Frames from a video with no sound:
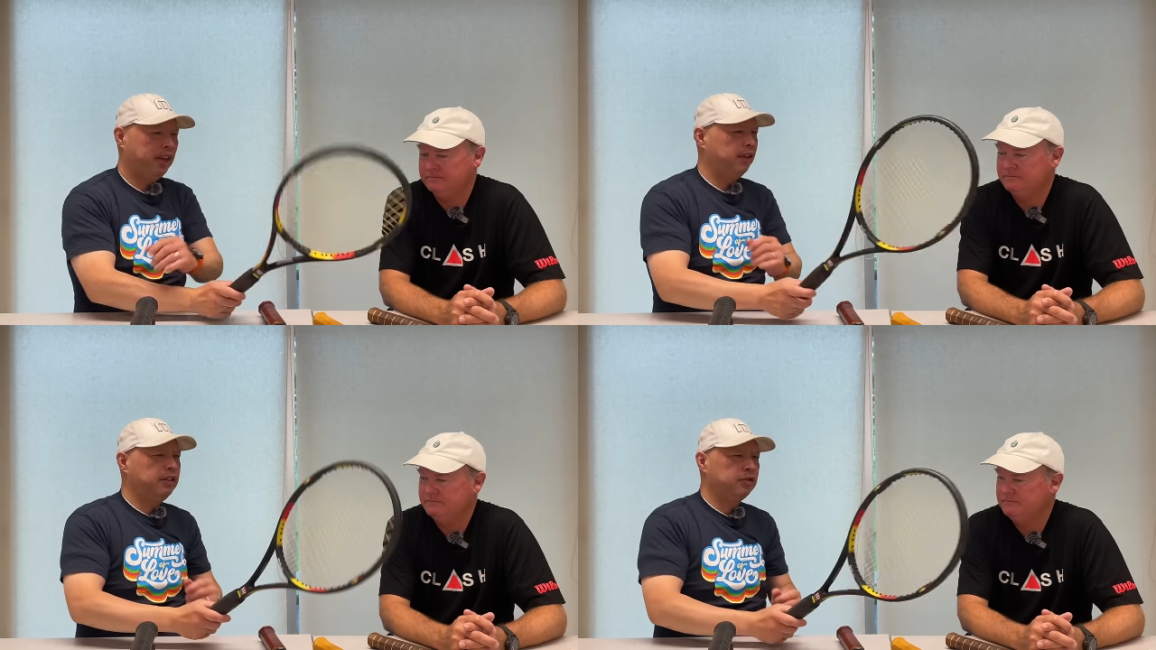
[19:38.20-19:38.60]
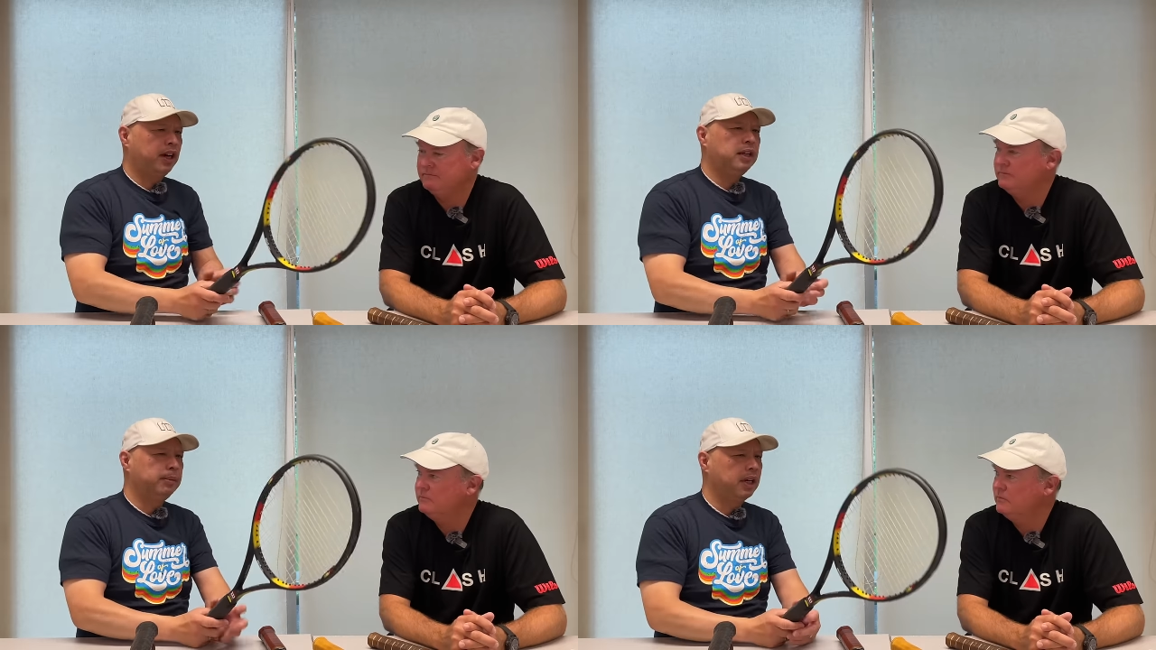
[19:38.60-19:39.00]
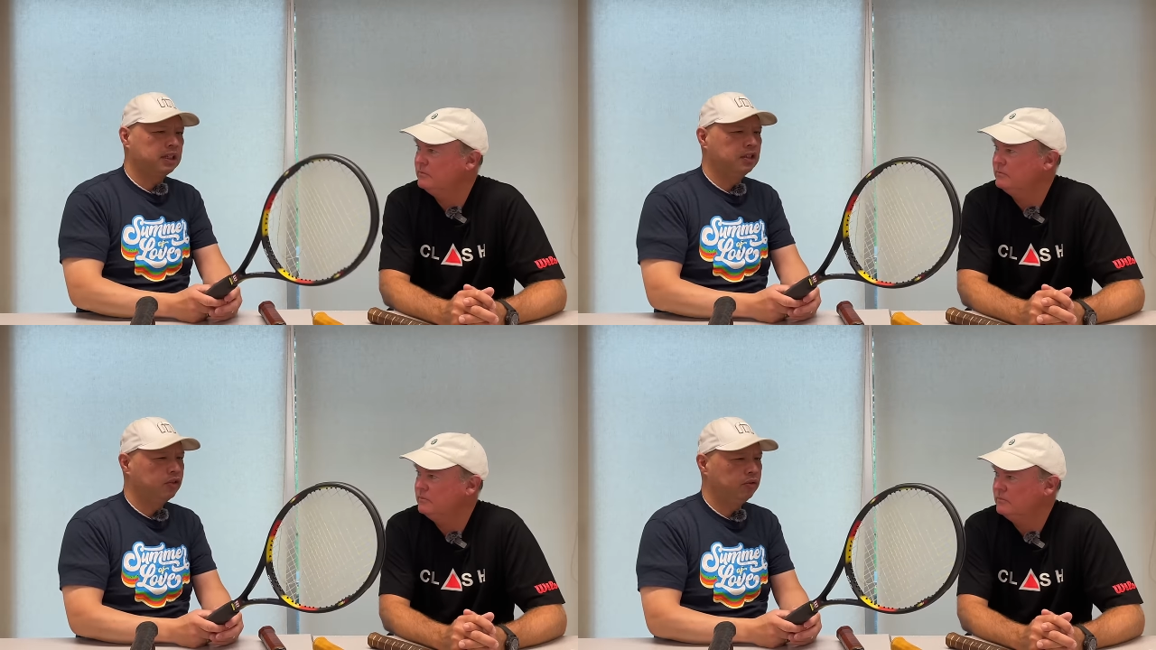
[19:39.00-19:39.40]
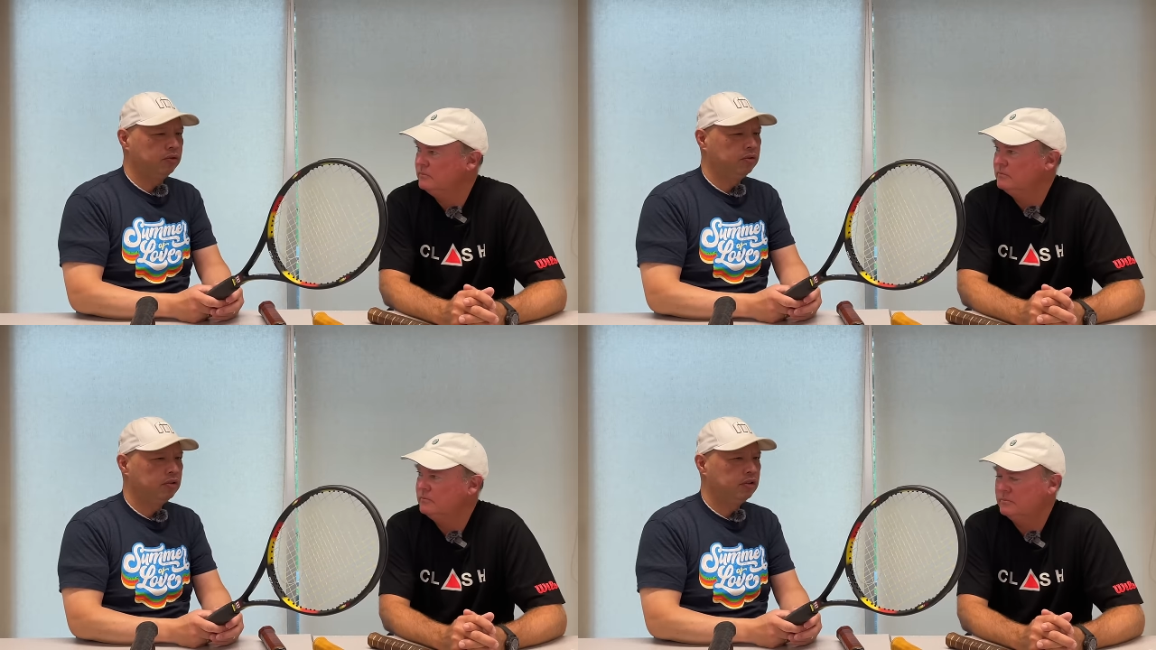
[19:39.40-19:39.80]
Speaker 1: the heaviest racket back then too,
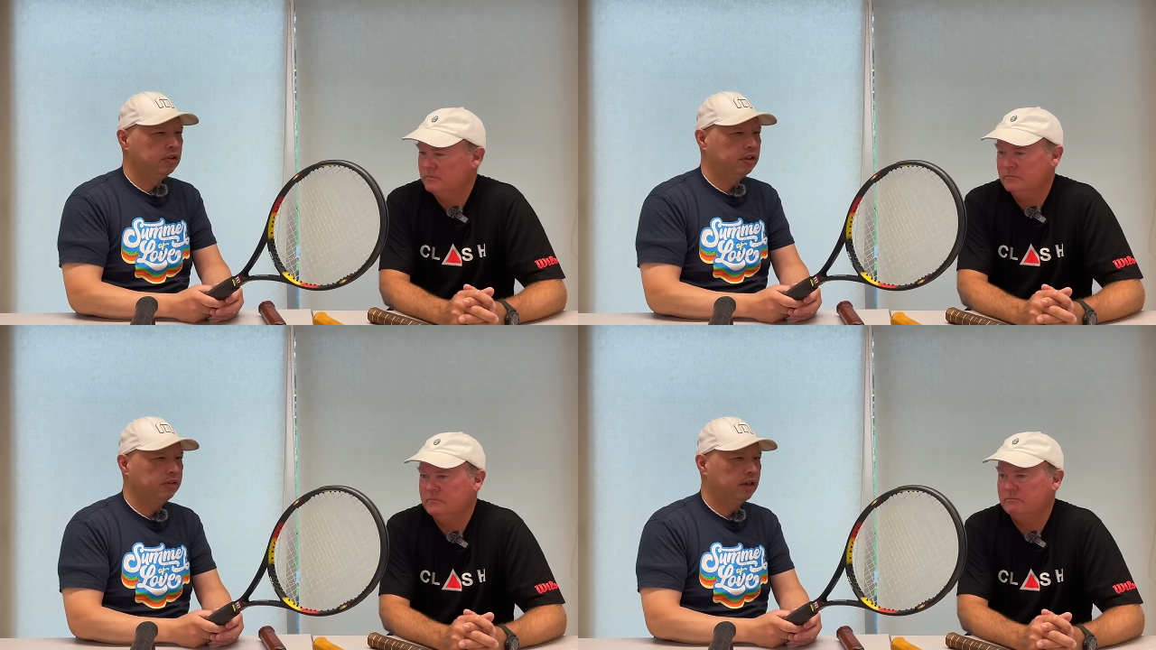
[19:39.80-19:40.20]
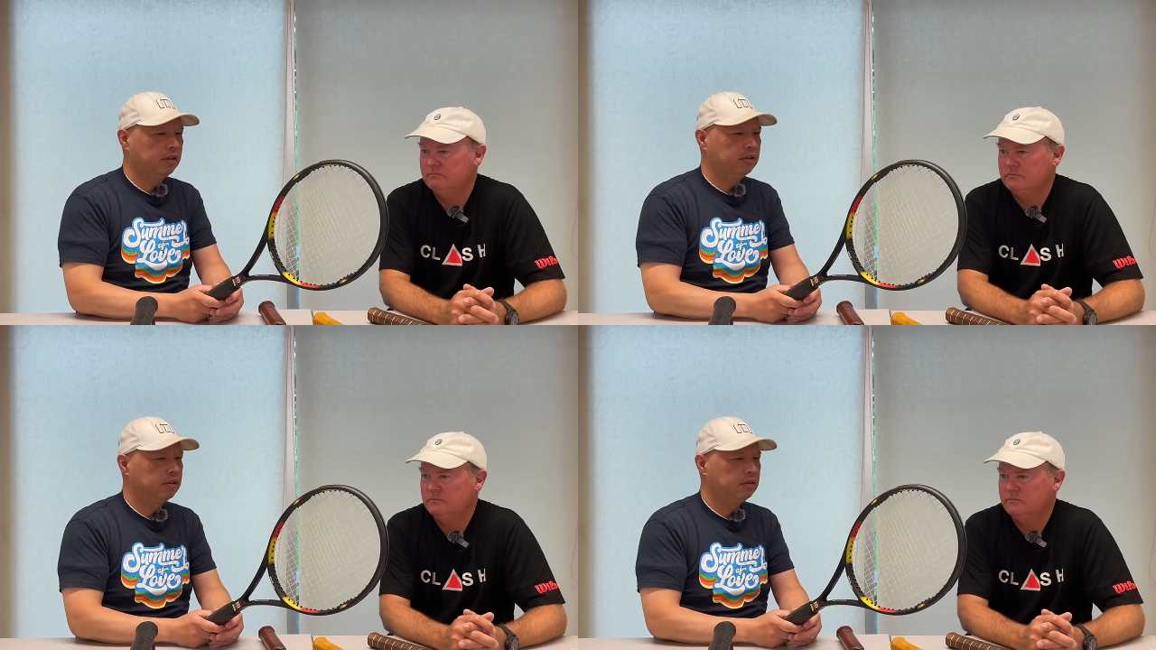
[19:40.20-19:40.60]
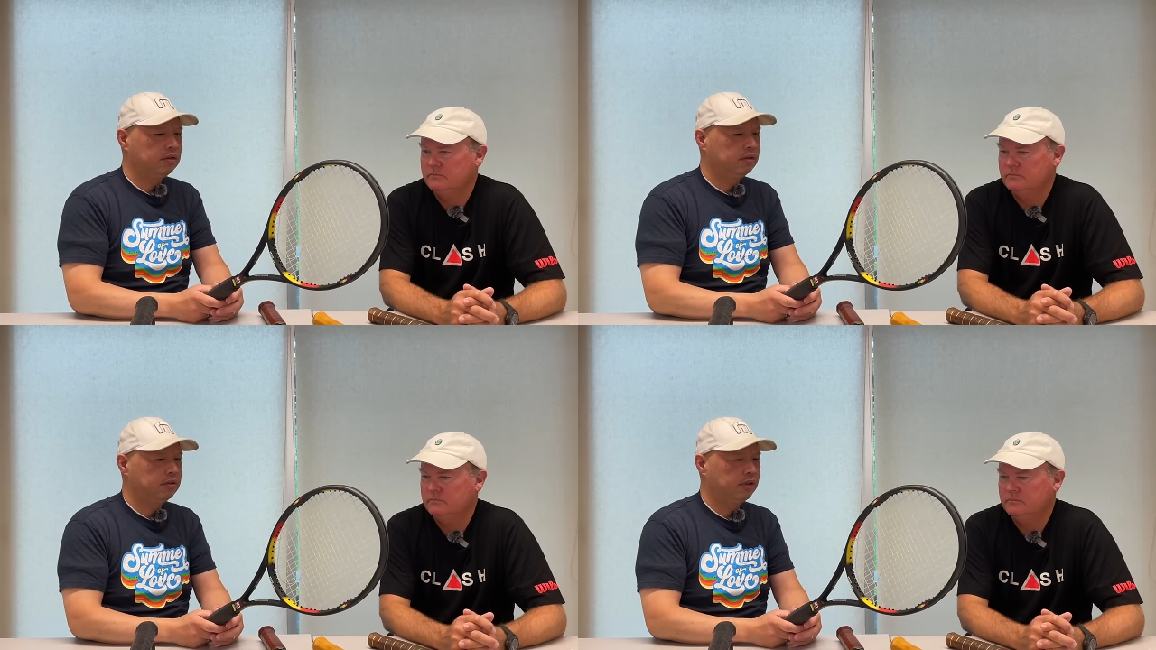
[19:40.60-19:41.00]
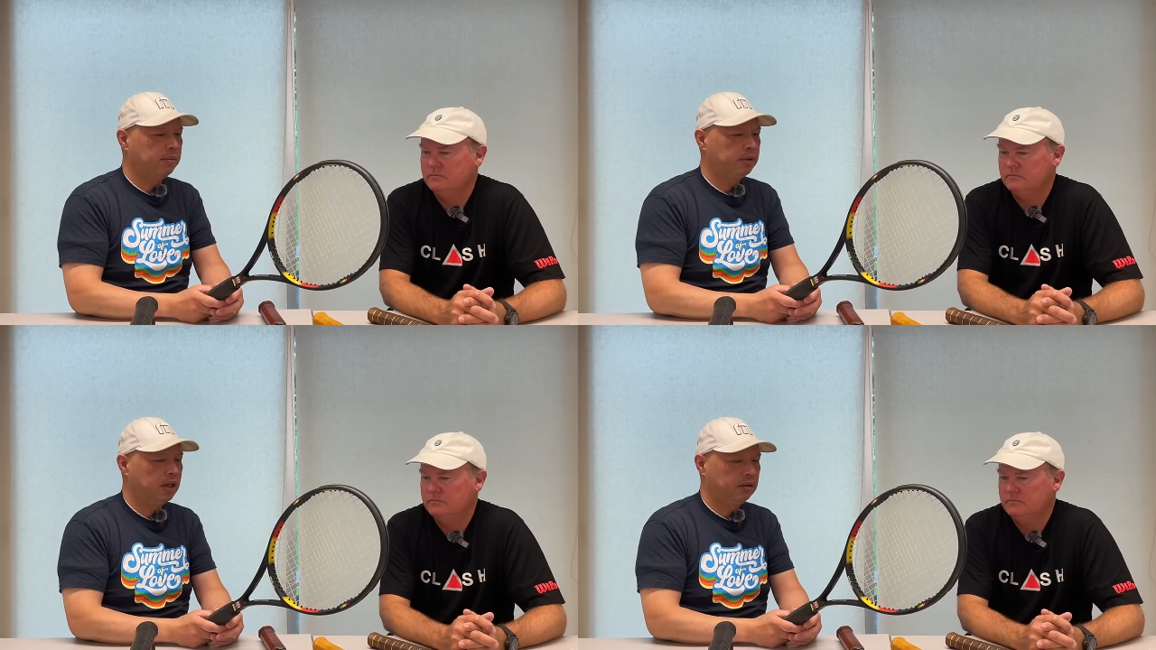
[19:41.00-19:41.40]
if I don't, if
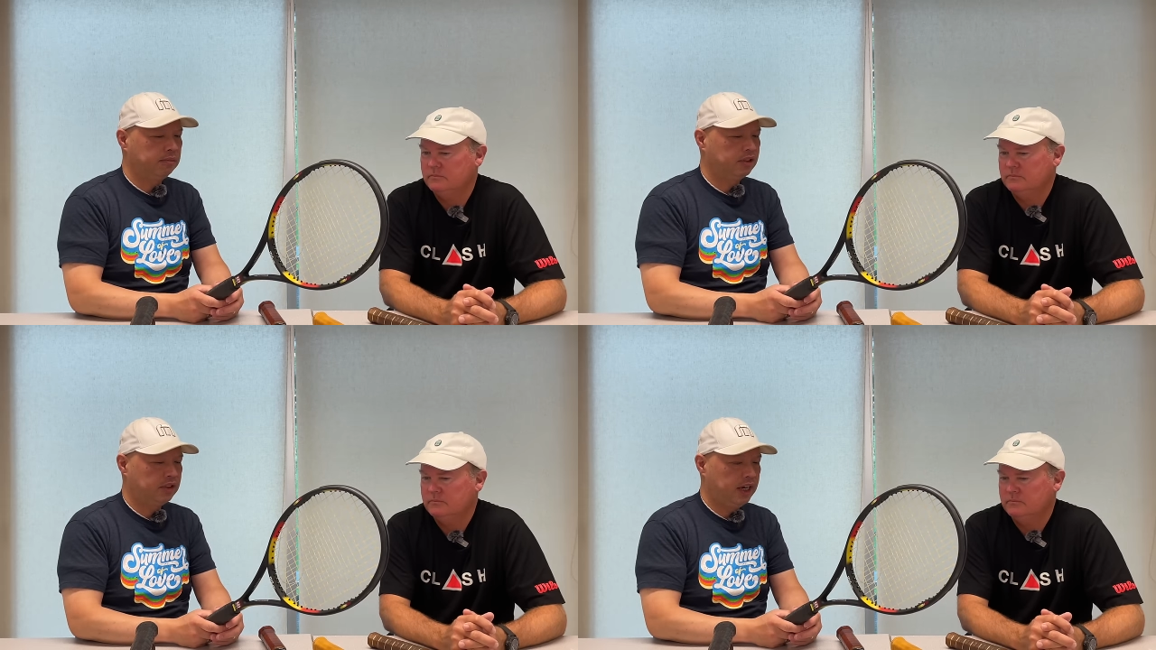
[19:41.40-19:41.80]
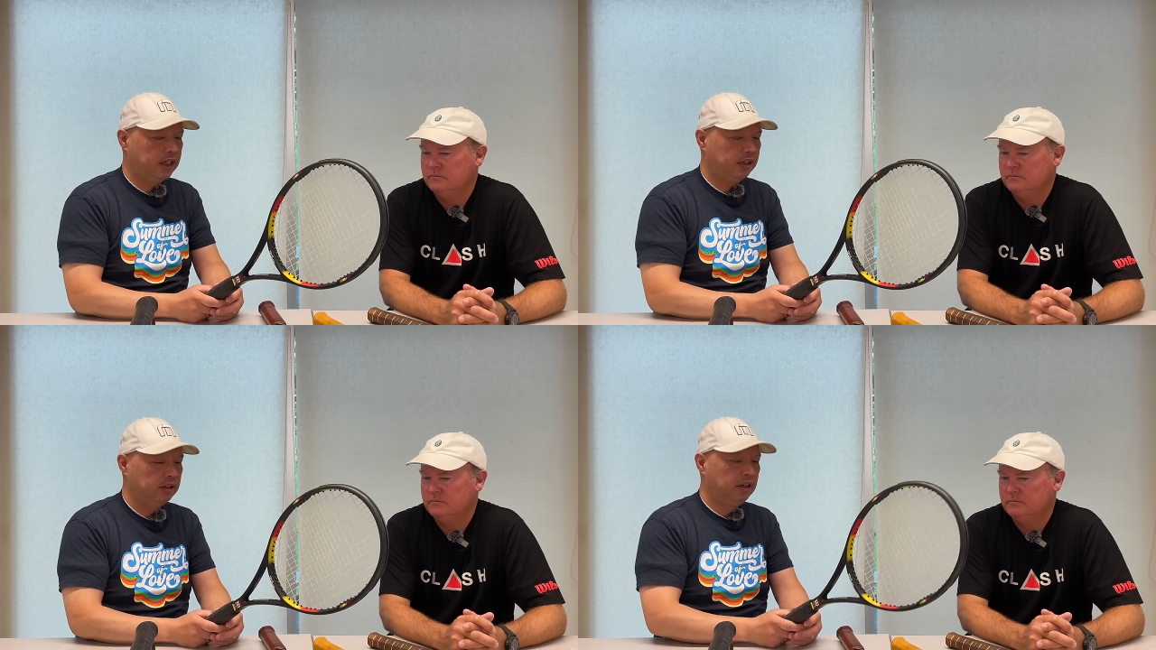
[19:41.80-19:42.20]
I'm not mistaken.